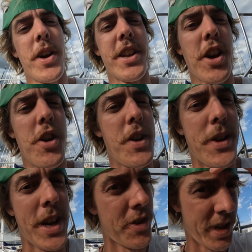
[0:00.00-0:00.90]
we're going to go now
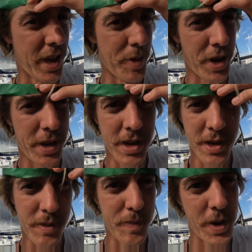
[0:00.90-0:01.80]
and actually say goodbye.
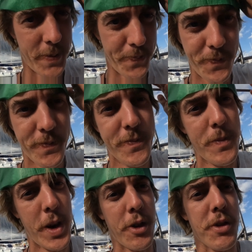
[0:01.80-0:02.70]
But
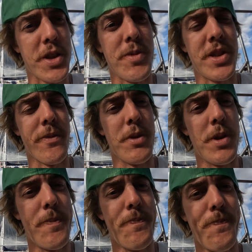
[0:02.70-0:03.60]
Merry Christmas, everyone.